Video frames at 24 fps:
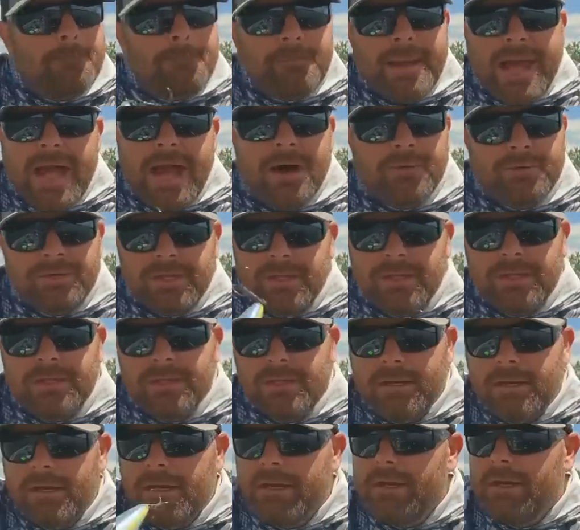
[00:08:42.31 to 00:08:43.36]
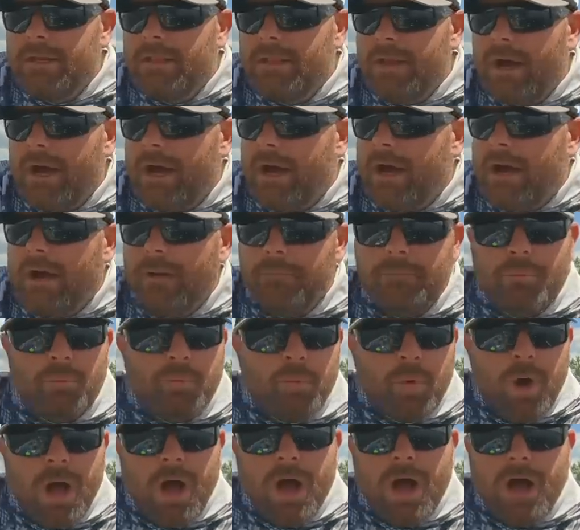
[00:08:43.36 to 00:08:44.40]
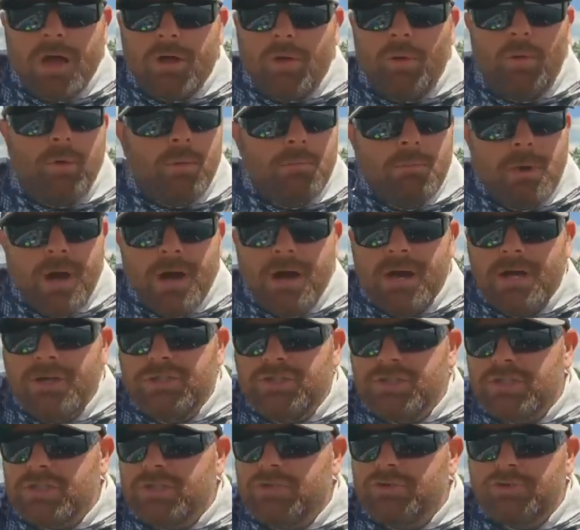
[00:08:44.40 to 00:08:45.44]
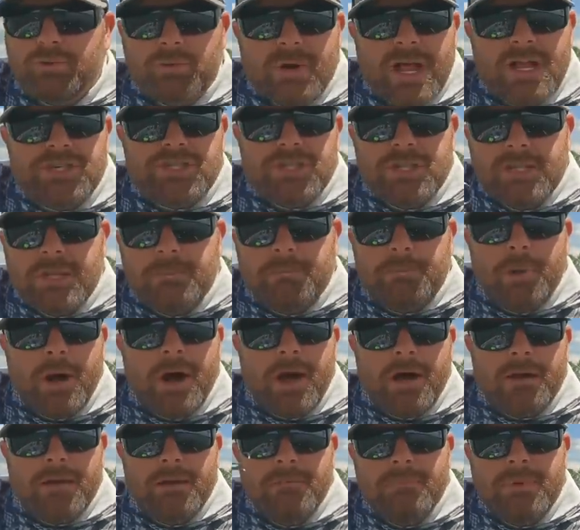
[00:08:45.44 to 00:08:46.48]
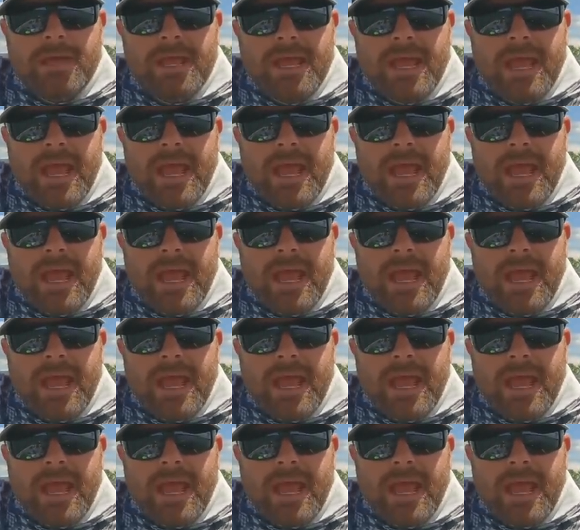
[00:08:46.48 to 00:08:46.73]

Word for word: pounding uh, rock or mud, just dredging the bottom,